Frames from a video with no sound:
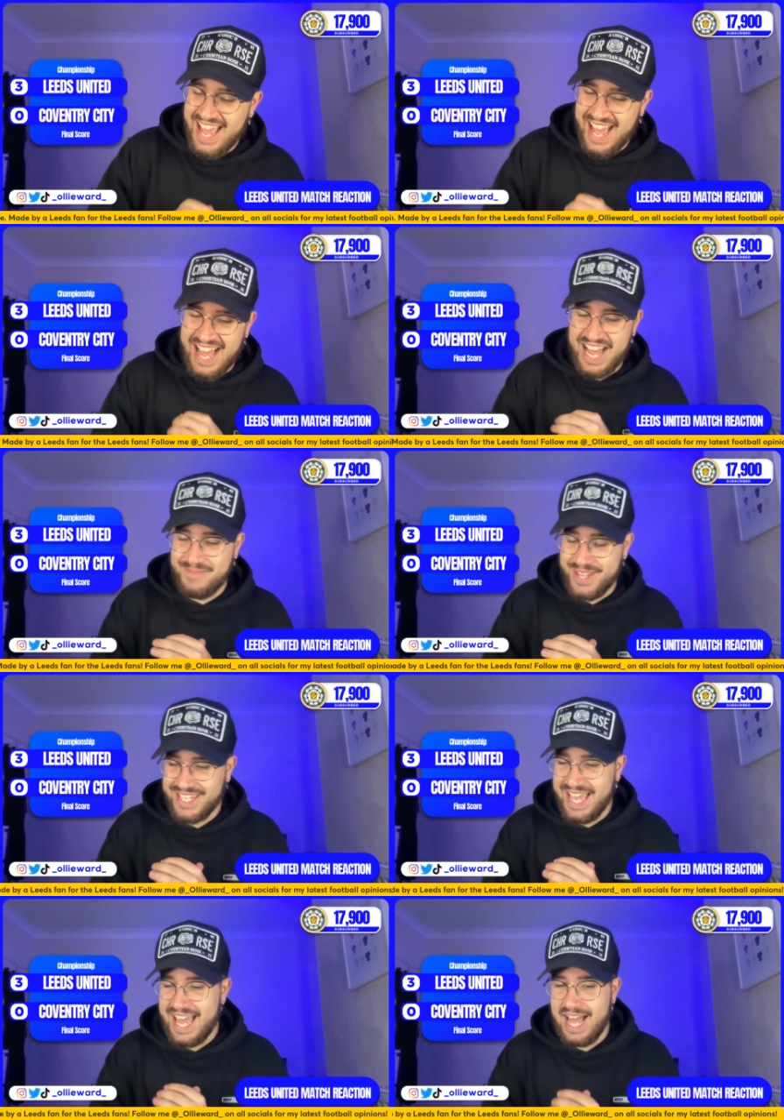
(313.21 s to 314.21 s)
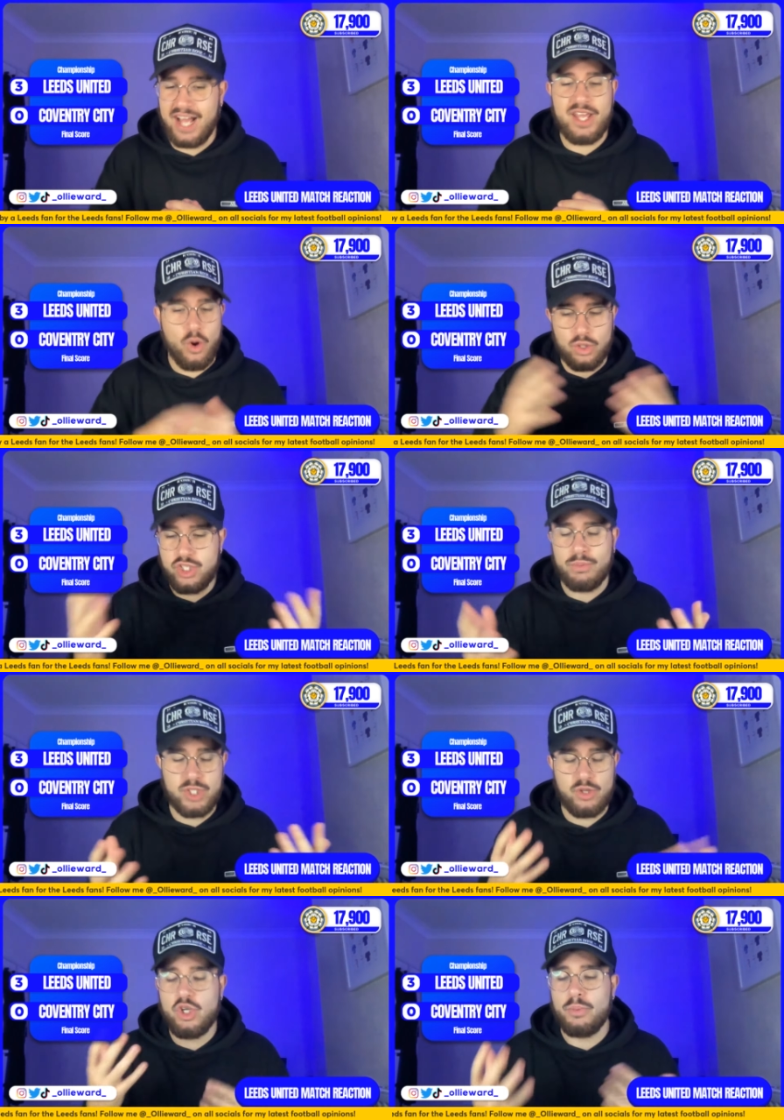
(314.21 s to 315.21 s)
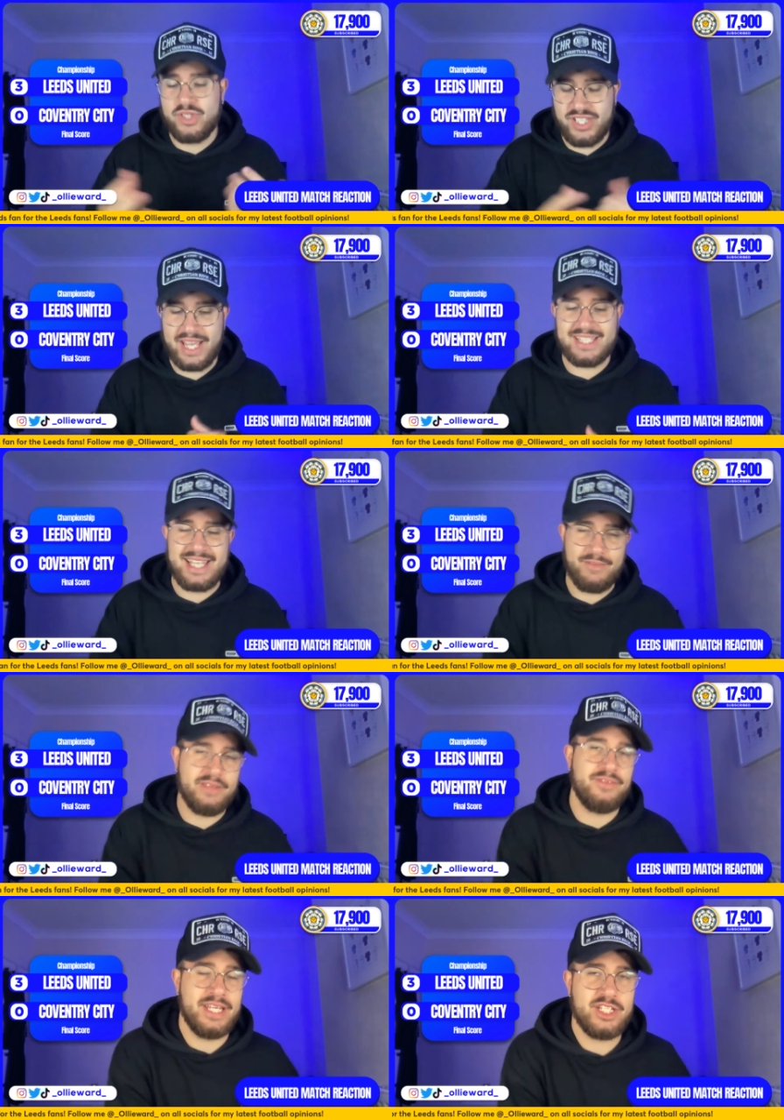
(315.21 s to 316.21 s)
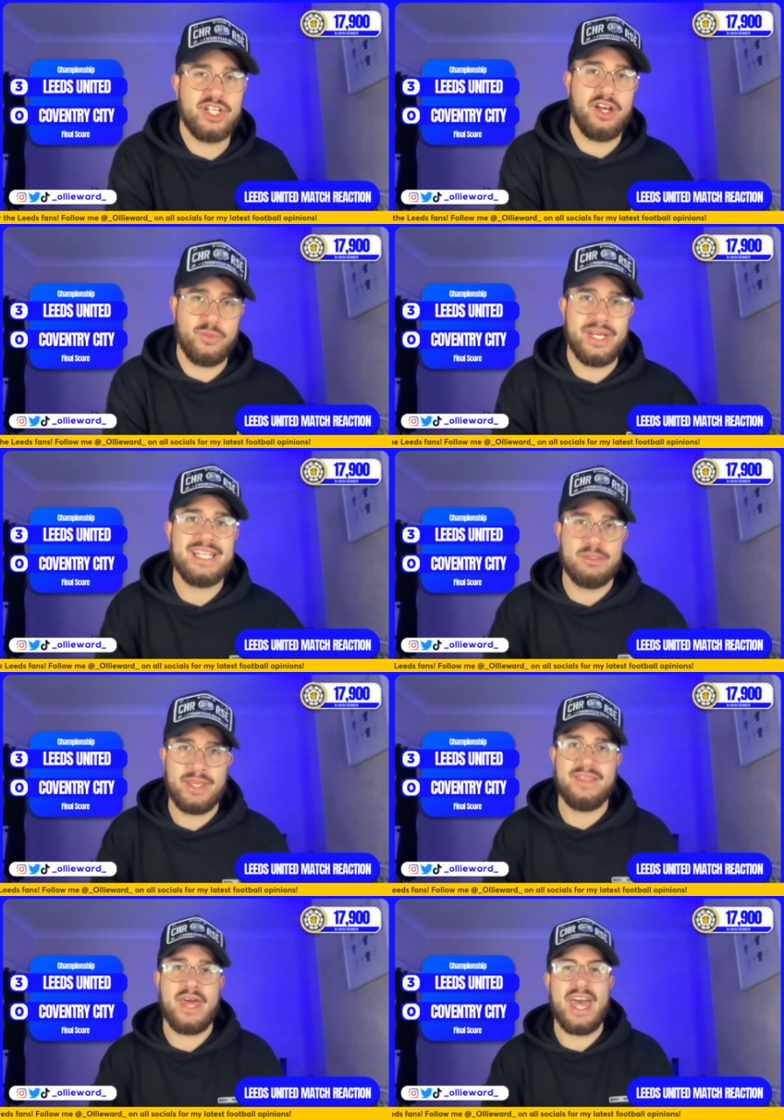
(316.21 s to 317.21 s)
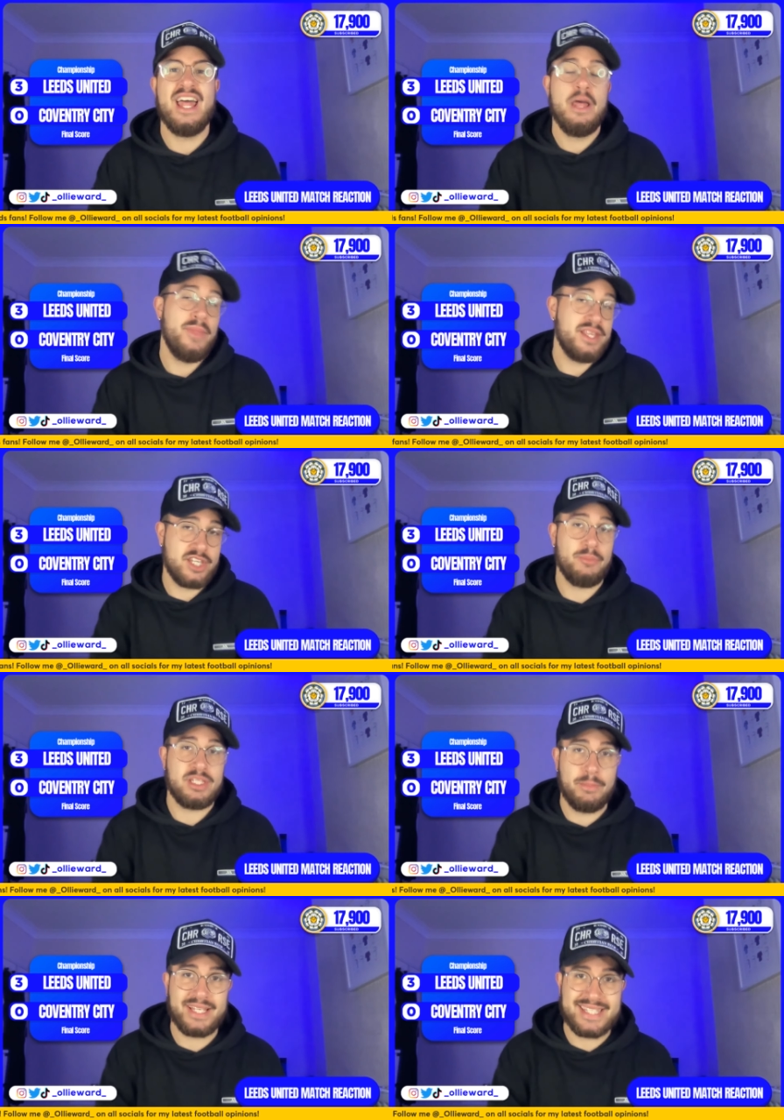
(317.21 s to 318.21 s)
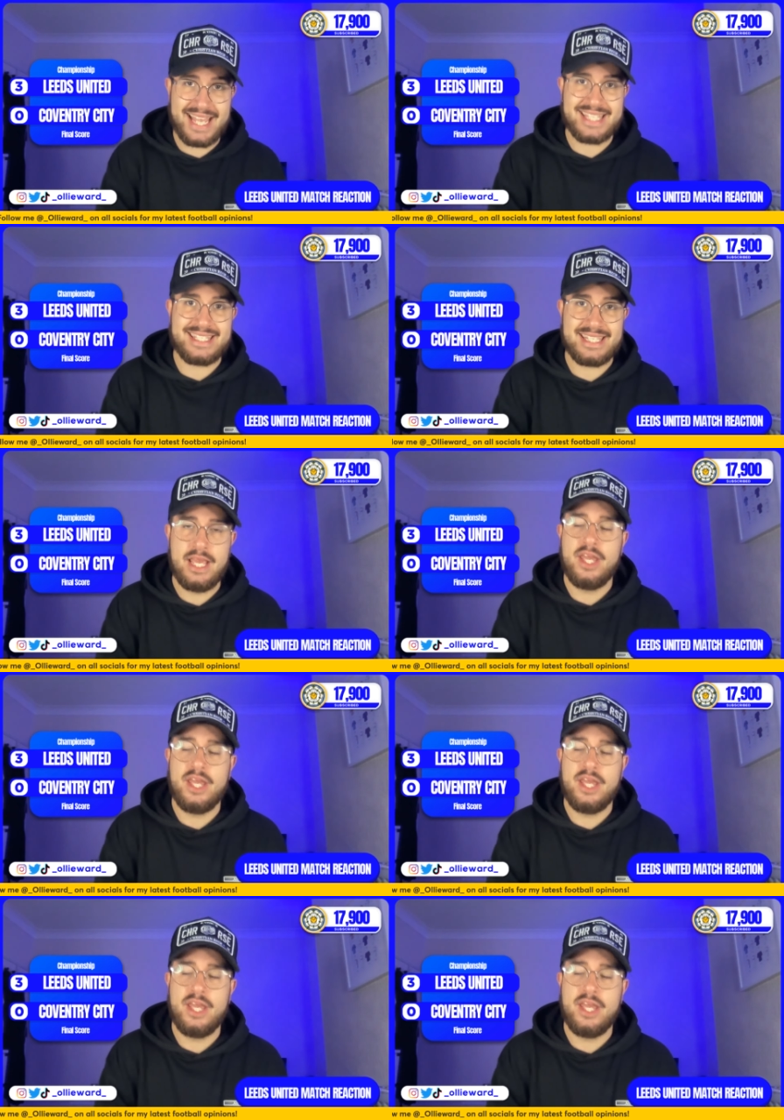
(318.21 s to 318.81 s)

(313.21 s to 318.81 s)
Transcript: Uh, but yeah, I, or top two, top six, definitely for Leeds United. We need to be there. There's going to be some big tests